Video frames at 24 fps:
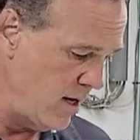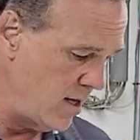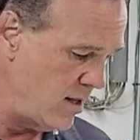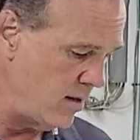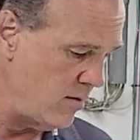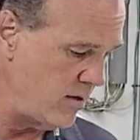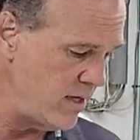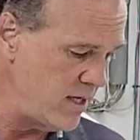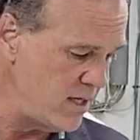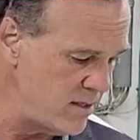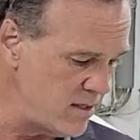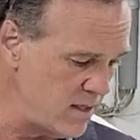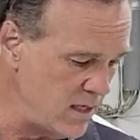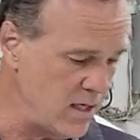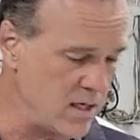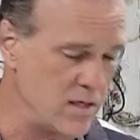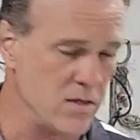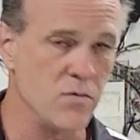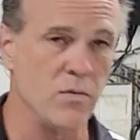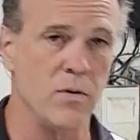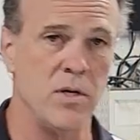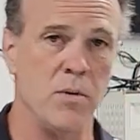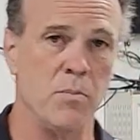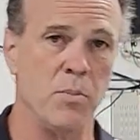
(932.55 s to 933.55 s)
And the reason
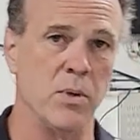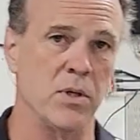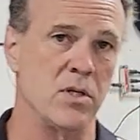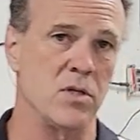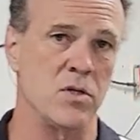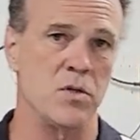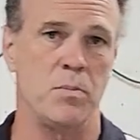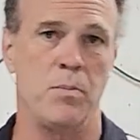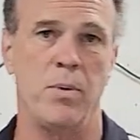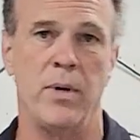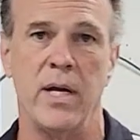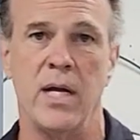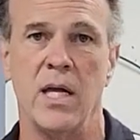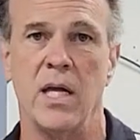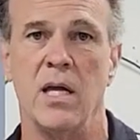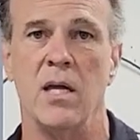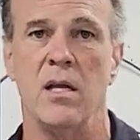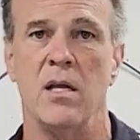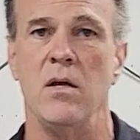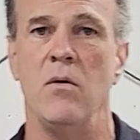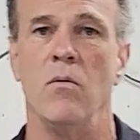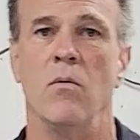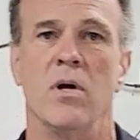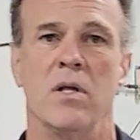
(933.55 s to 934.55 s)
is when you put the spring
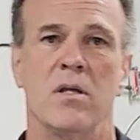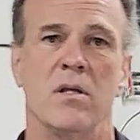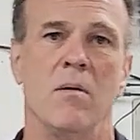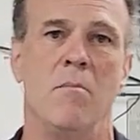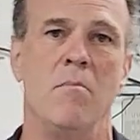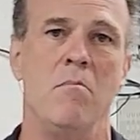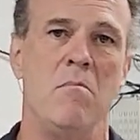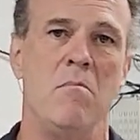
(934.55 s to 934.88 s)
in, you want the